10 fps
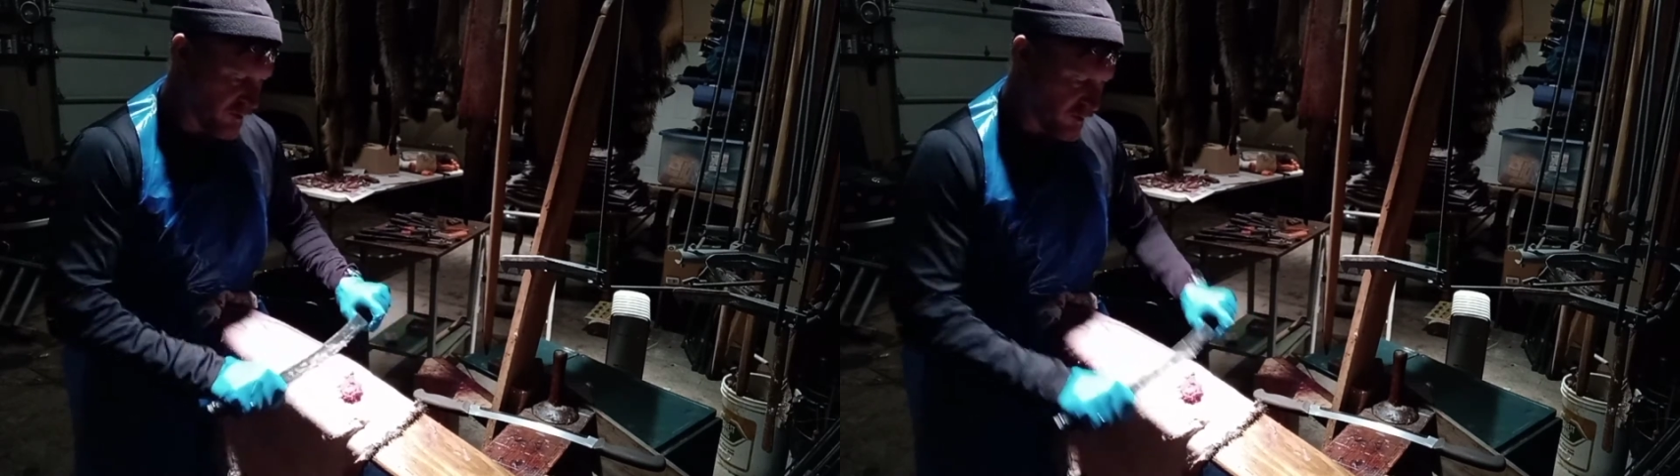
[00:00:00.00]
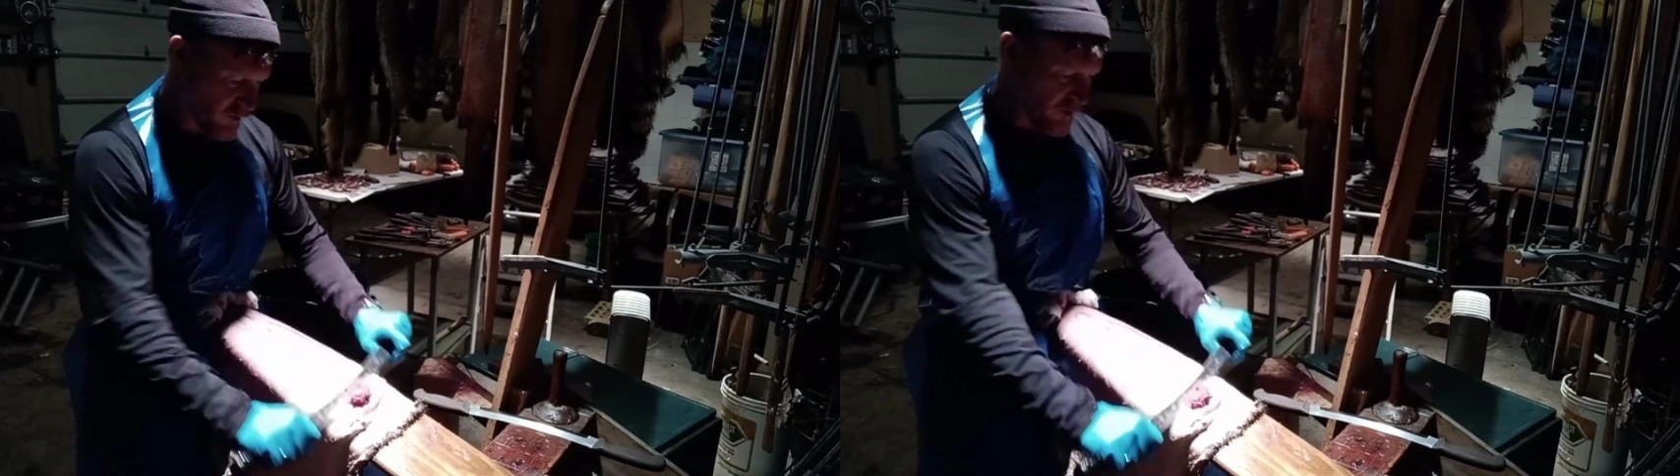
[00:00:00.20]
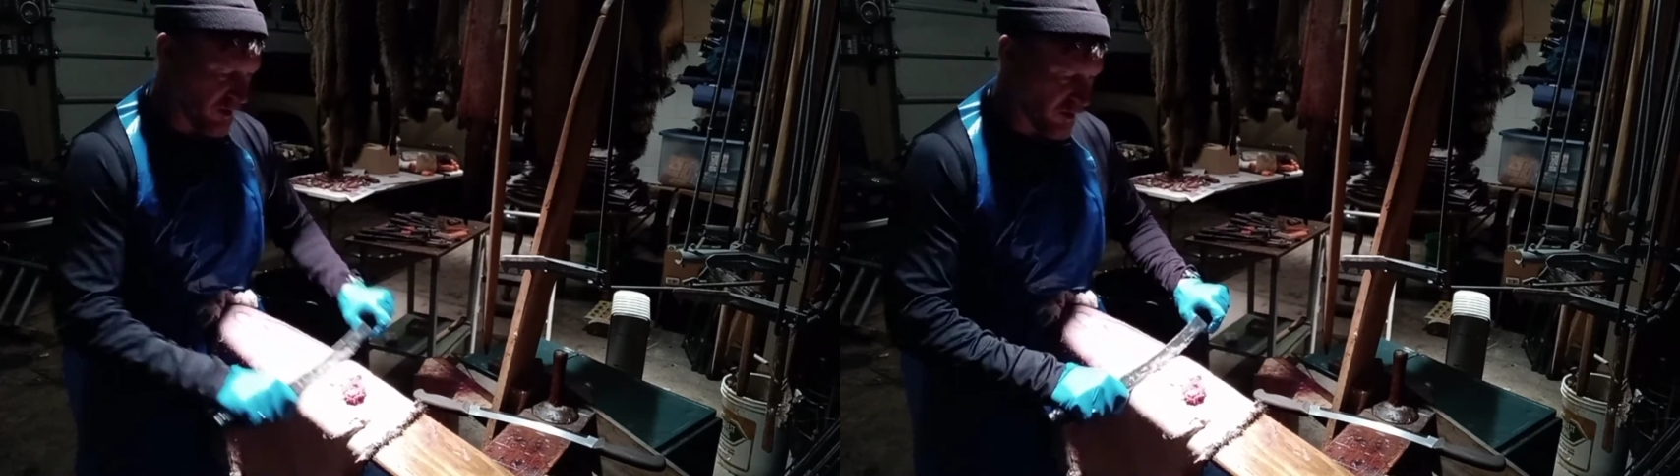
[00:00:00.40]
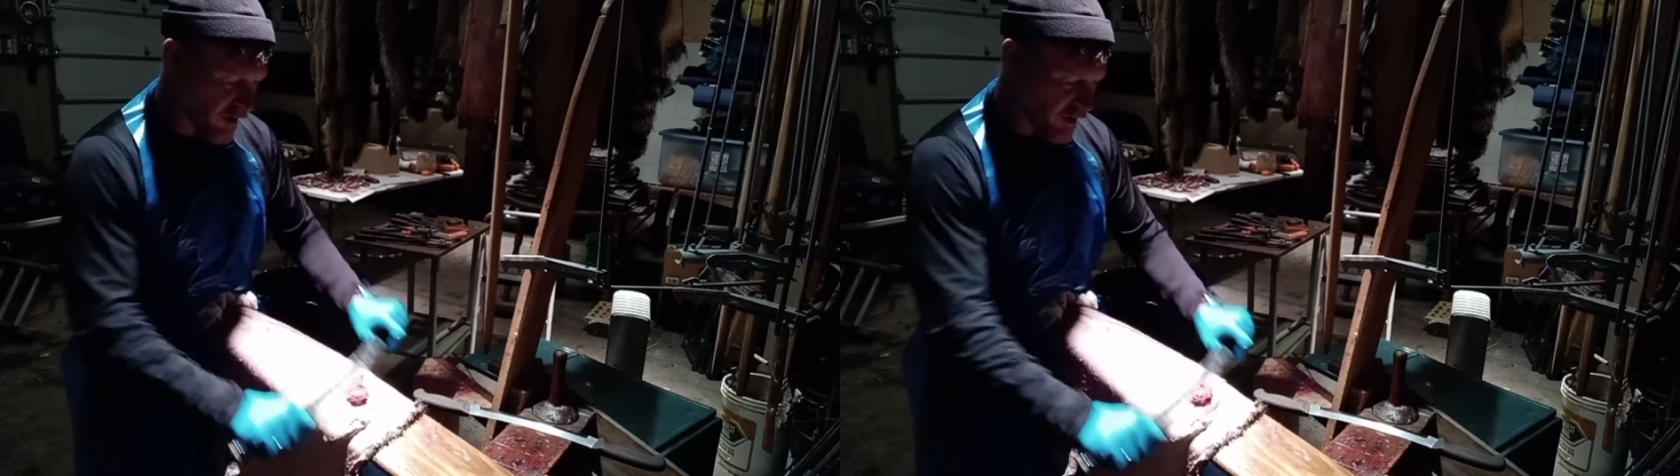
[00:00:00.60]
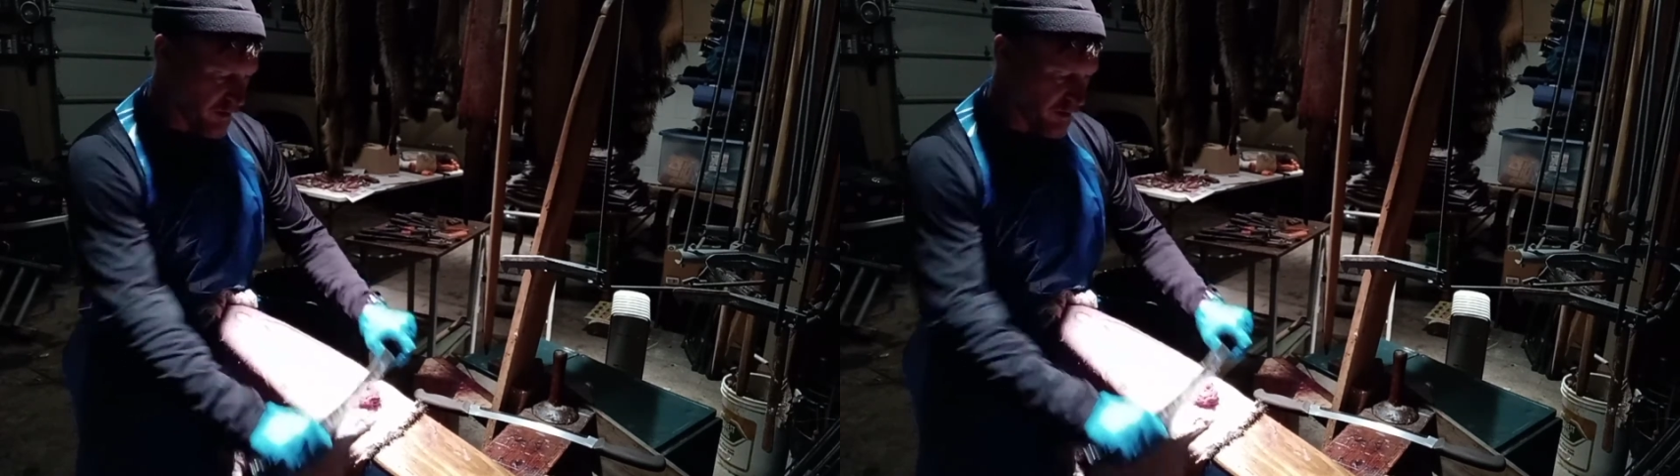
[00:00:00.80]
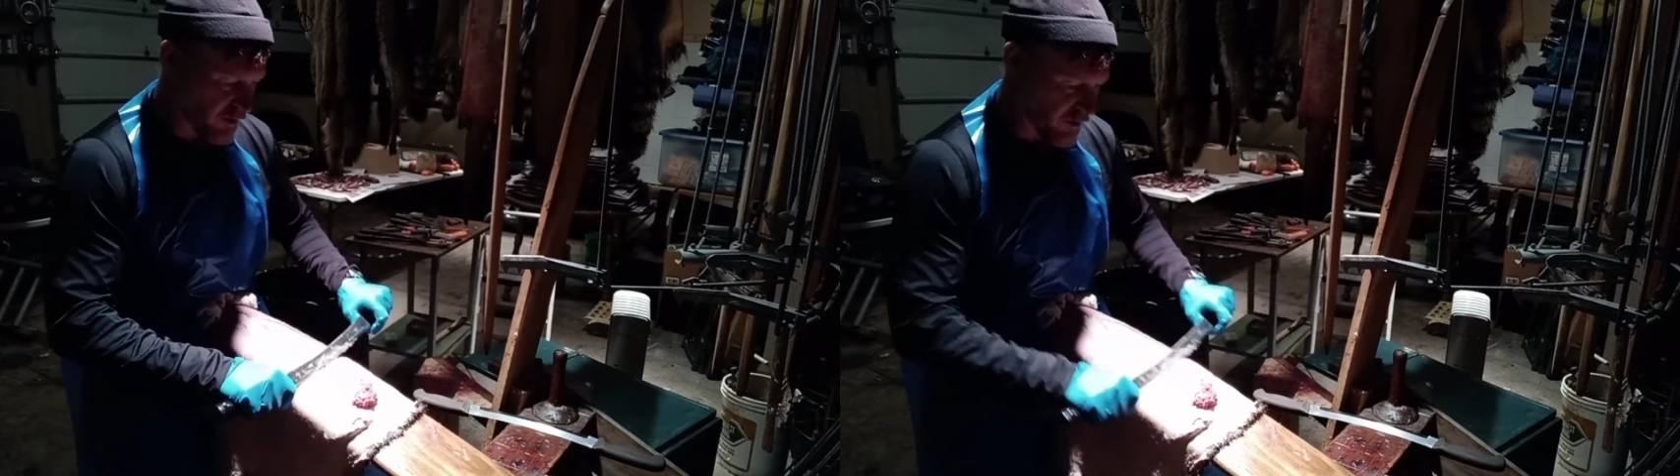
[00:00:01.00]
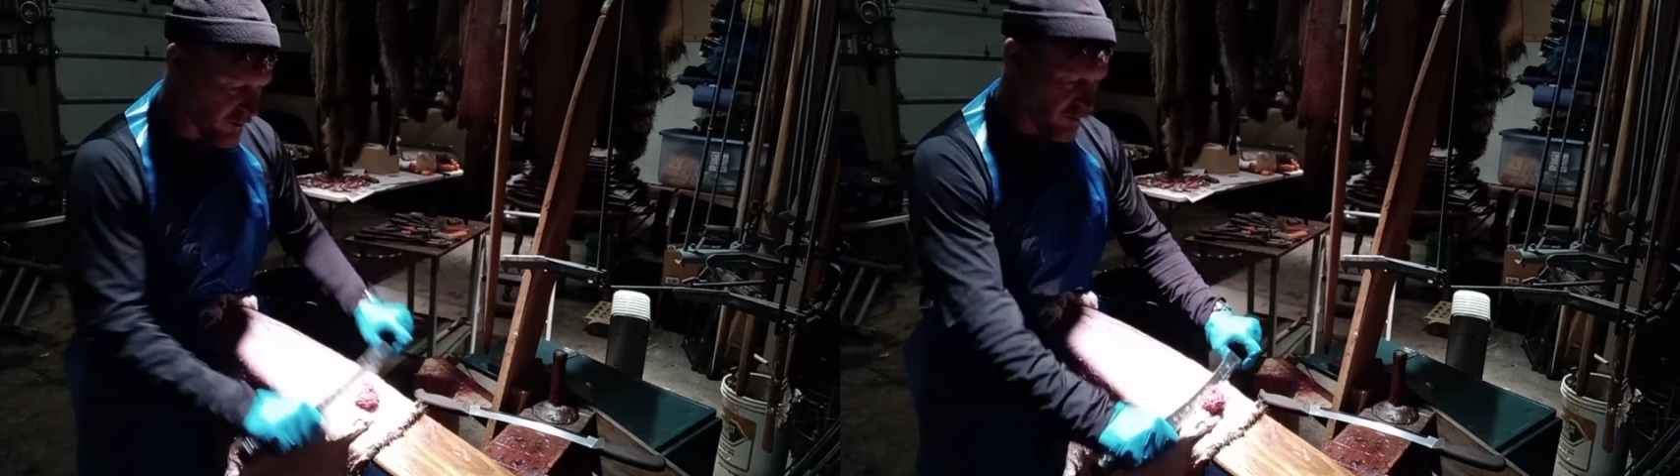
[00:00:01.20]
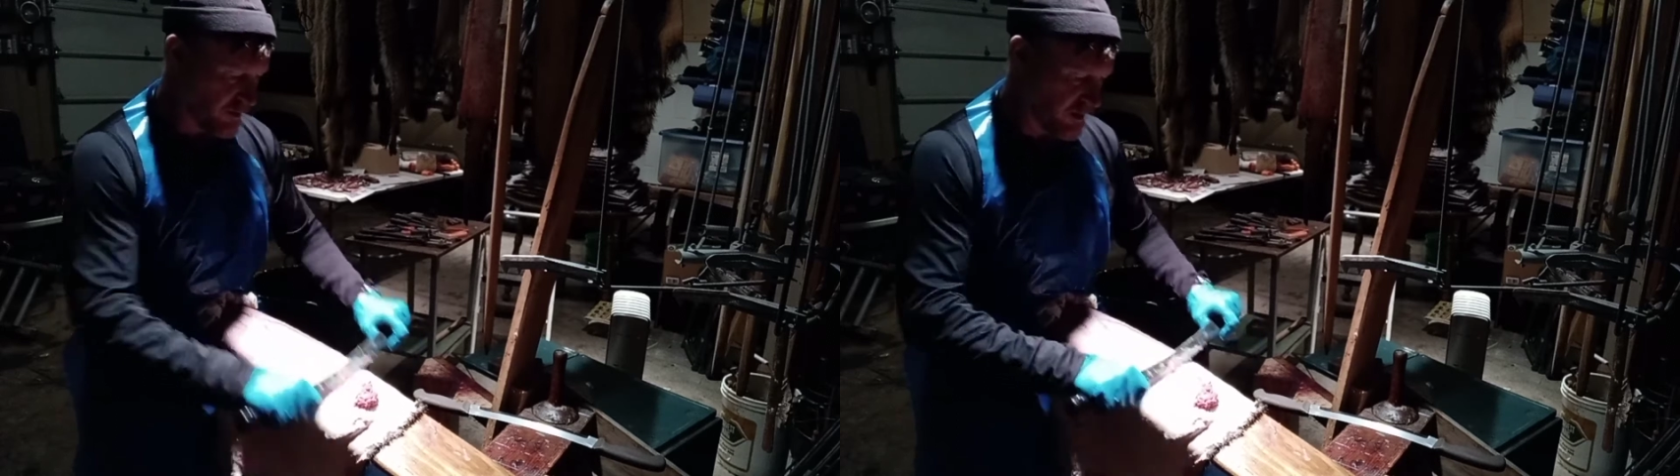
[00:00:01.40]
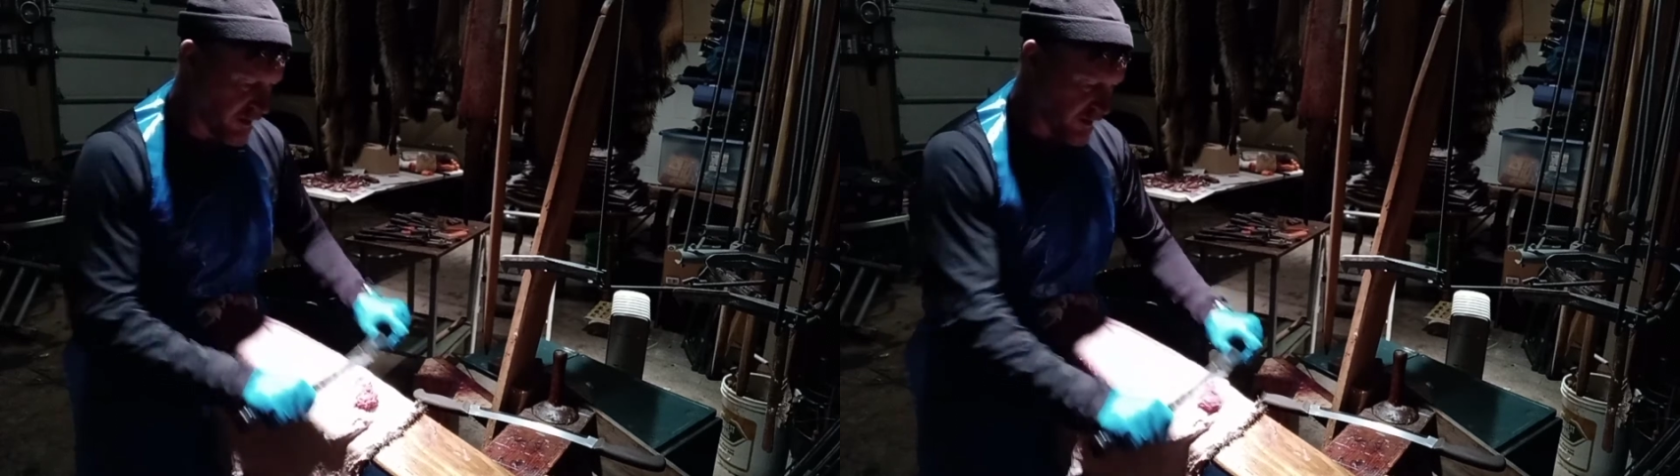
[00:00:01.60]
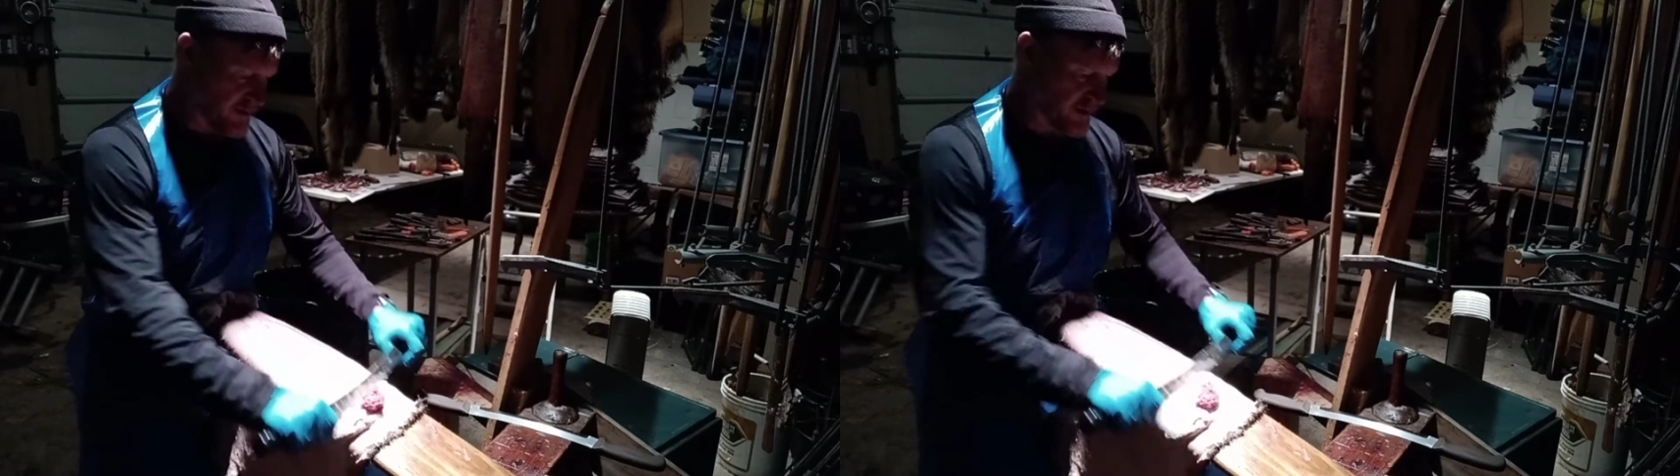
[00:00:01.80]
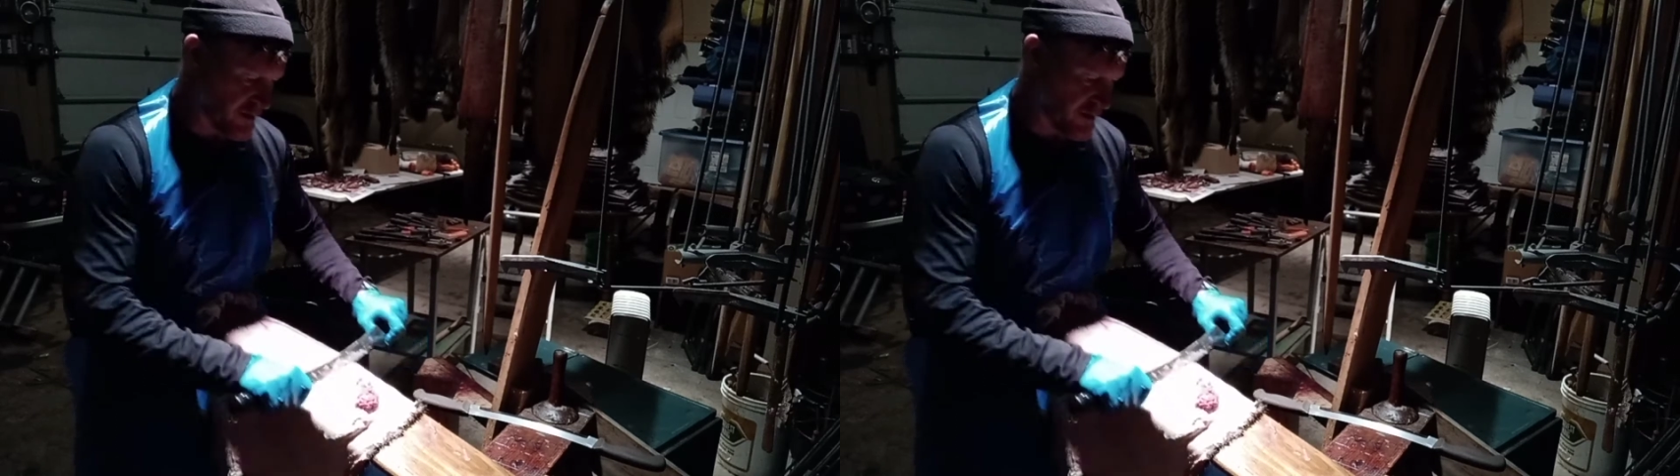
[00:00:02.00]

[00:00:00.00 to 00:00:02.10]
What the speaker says: get caught under the ice,